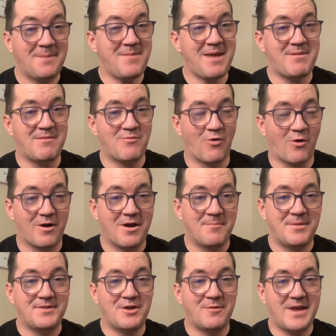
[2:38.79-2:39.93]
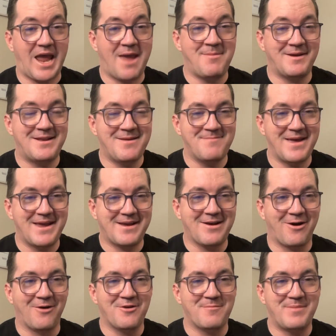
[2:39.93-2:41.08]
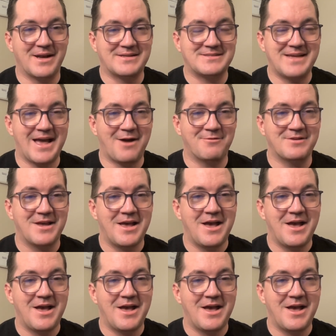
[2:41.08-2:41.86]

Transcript: maybe more, but they'll be aiming to make all their picks count